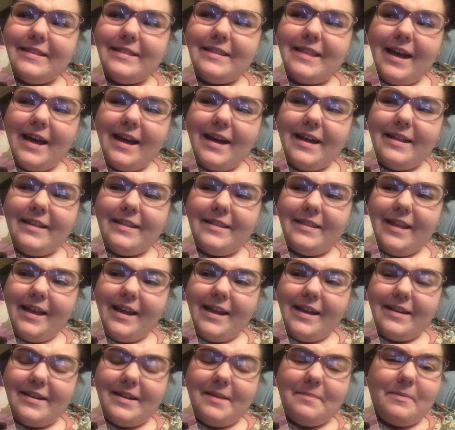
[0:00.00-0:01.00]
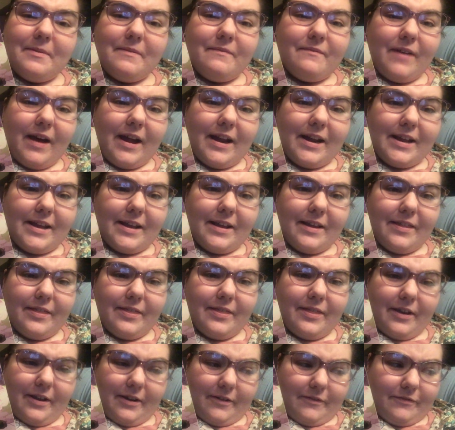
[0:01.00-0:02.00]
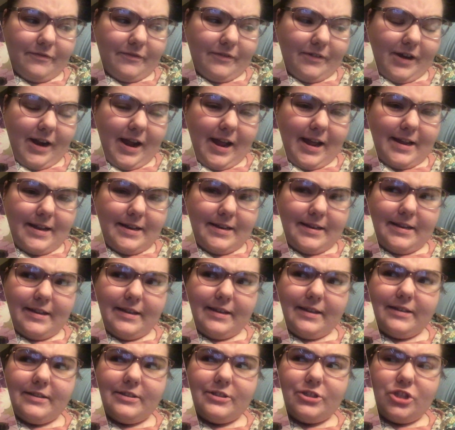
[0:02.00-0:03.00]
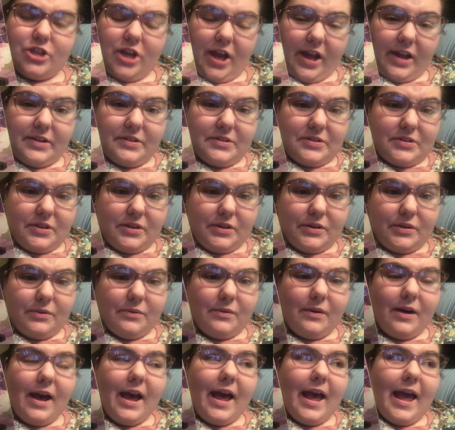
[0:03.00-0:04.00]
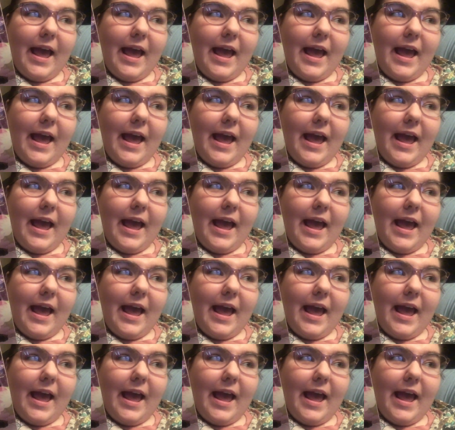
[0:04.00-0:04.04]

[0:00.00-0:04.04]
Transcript: that they end up inviting their friend Chet to,